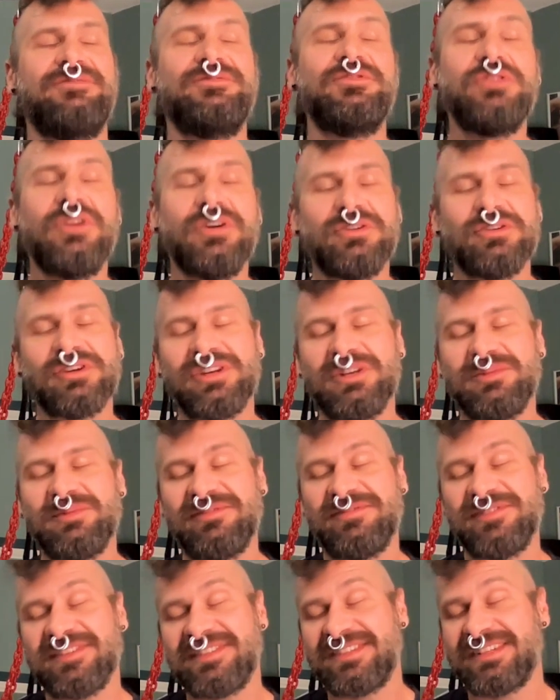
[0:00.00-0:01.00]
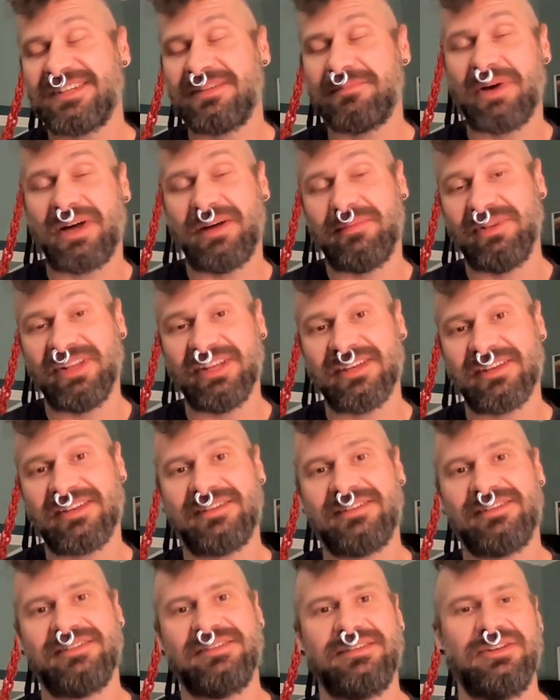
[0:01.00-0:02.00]
you know you're going to be fisting in public,
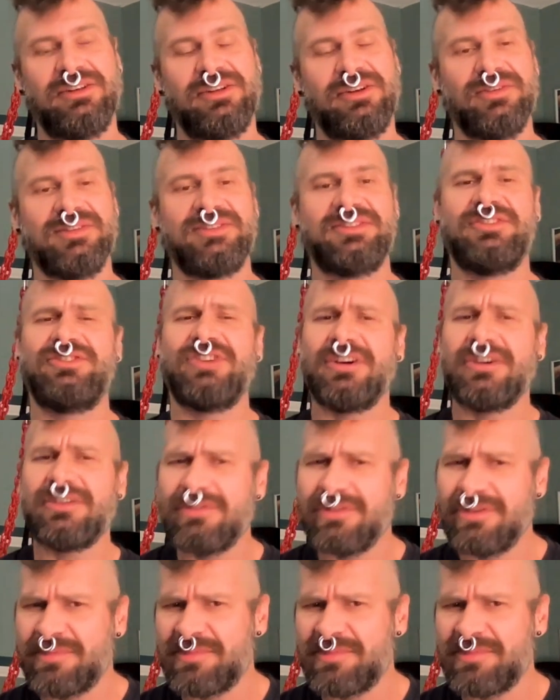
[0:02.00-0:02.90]
you know, it's a dark room